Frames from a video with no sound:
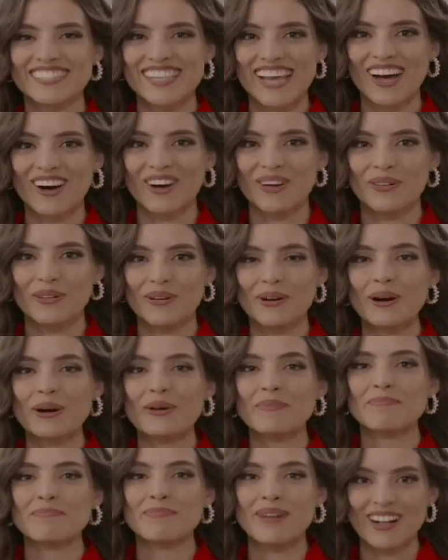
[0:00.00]
Curacao,
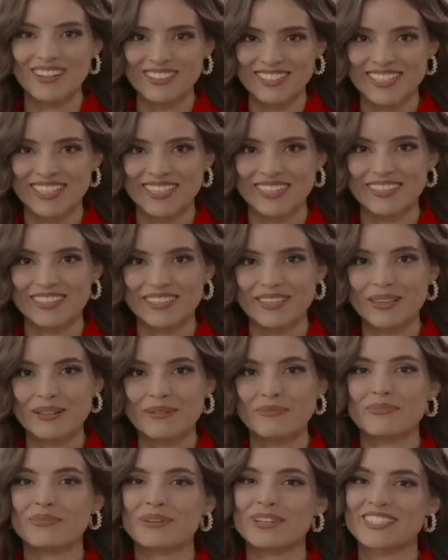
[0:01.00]
Malta,
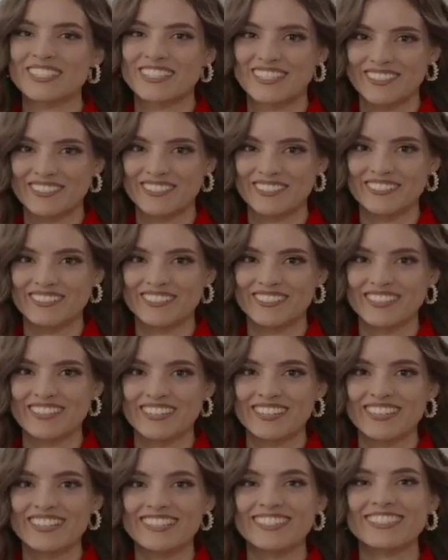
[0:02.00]
Brazil,
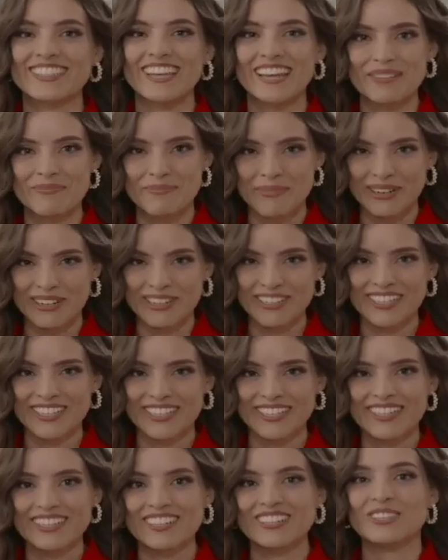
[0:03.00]

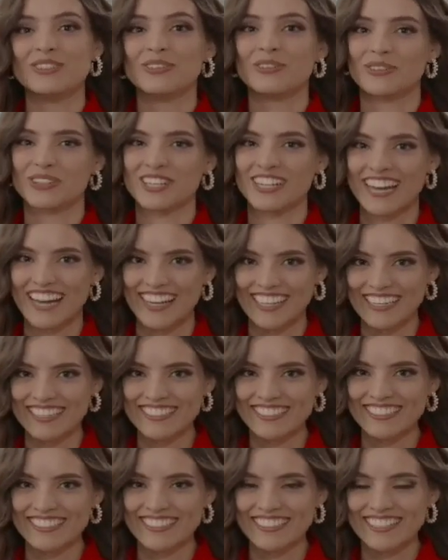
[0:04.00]
Denmark, Northern
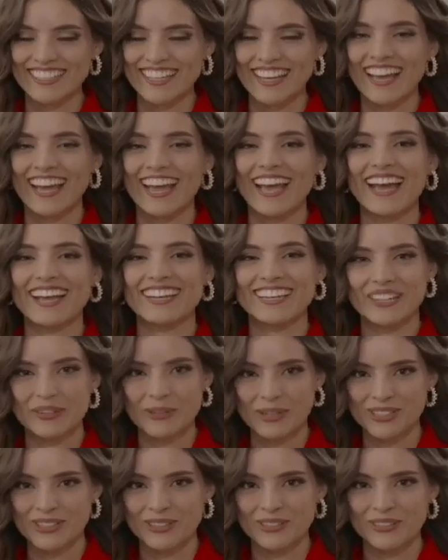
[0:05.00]
Ireland, and
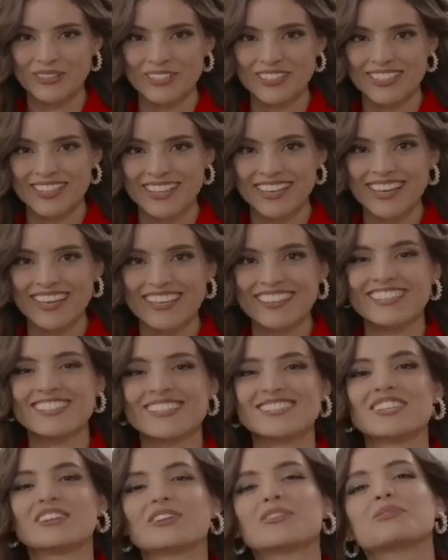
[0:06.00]
Ecuador.
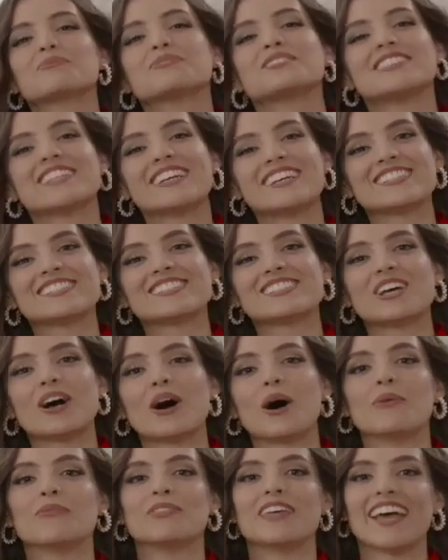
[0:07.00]
This is the group 6
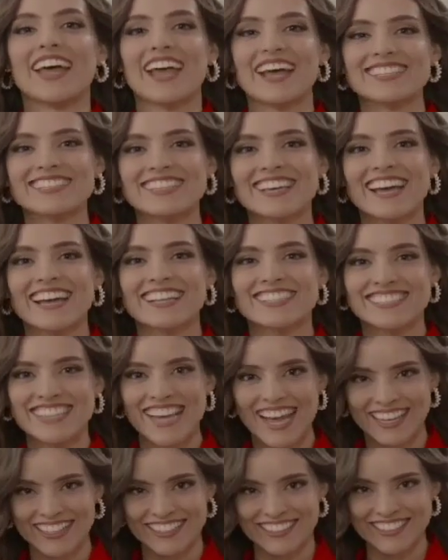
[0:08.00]
of the head-to-head
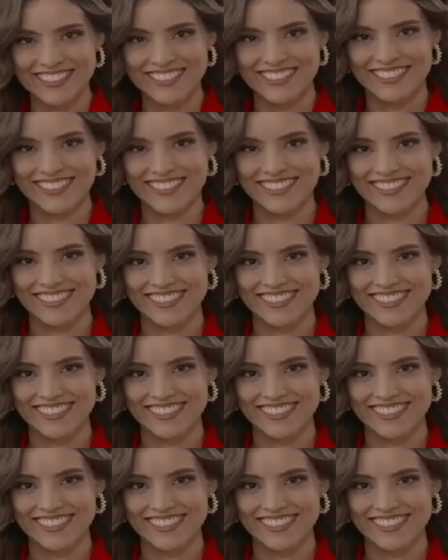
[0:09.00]
challenge.